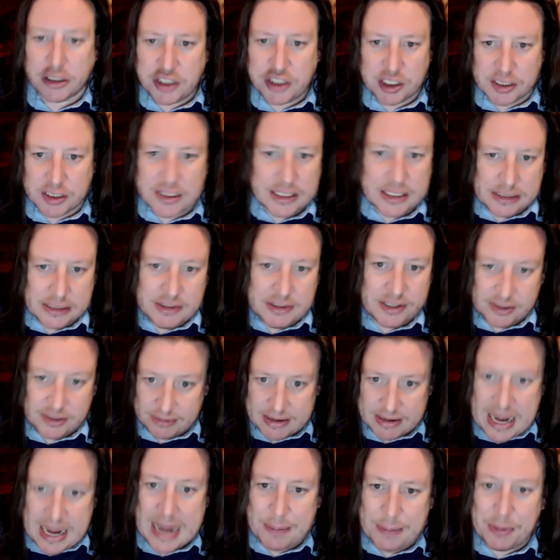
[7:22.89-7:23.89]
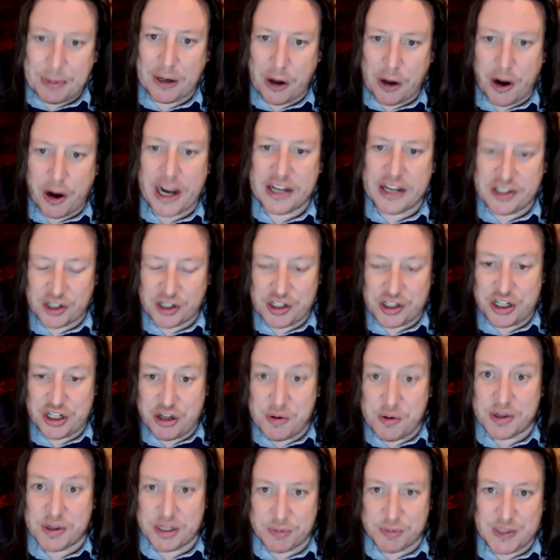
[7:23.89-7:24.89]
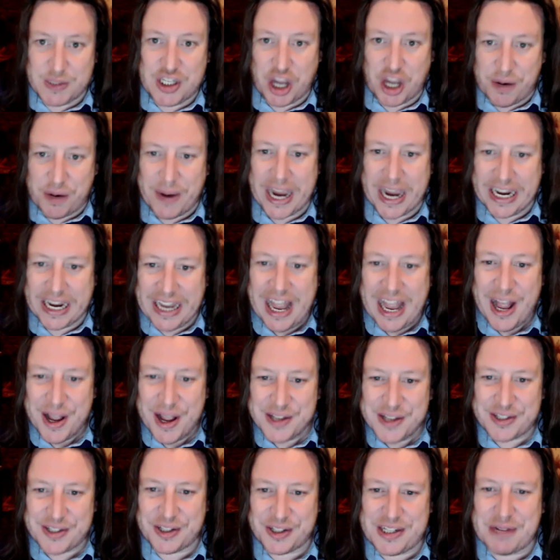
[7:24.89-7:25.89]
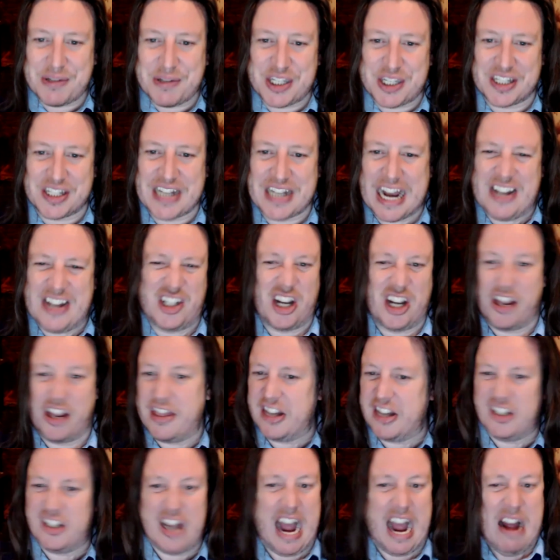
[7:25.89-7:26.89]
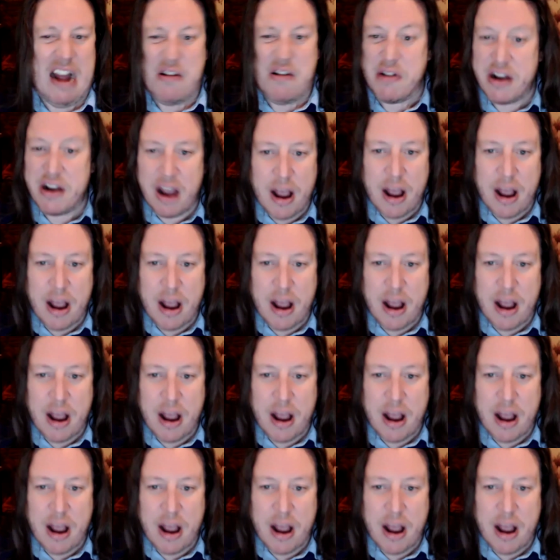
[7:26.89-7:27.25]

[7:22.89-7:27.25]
she's she's an able lawyer, so she knew what she was doing. So she was just like, shut this down.